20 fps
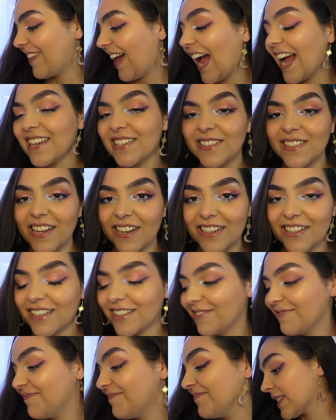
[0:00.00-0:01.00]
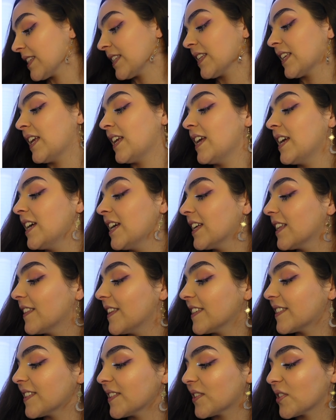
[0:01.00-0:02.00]
I suck.
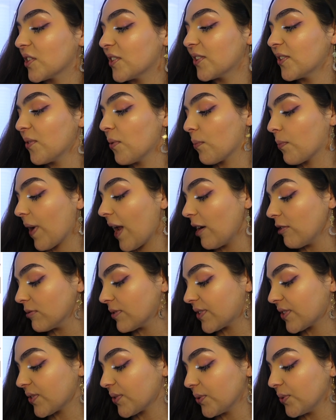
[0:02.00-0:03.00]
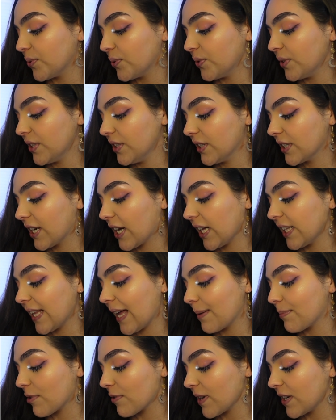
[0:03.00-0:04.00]
This is her round two
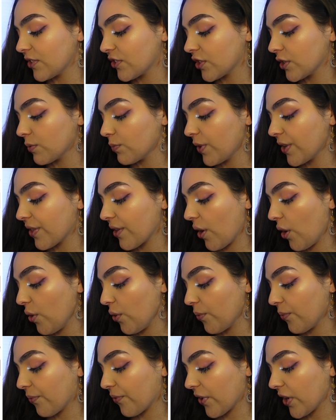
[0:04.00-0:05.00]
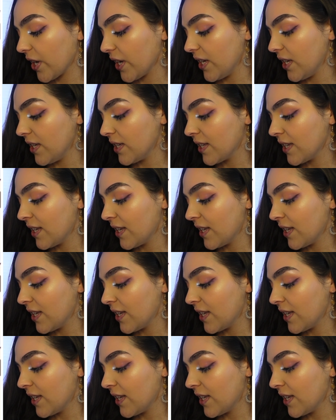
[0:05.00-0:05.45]
collaboration with Ofra.